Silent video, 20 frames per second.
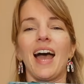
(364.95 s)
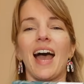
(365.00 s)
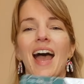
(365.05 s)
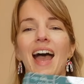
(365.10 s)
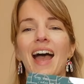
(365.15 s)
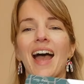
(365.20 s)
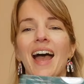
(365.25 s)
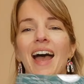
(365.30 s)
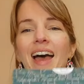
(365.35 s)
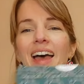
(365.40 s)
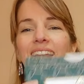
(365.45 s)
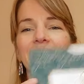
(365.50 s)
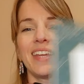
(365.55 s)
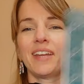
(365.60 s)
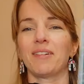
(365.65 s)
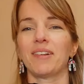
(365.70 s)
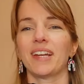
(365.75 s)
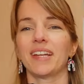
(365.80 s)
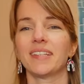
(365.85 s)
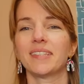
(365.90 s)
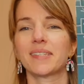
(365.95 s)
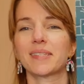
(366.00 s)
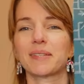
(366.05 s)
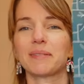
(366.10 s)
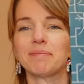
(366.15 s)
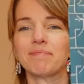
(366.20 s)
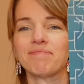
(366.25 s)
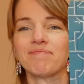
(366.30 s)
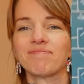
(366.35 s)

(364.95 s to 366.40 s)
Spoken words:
And here it is.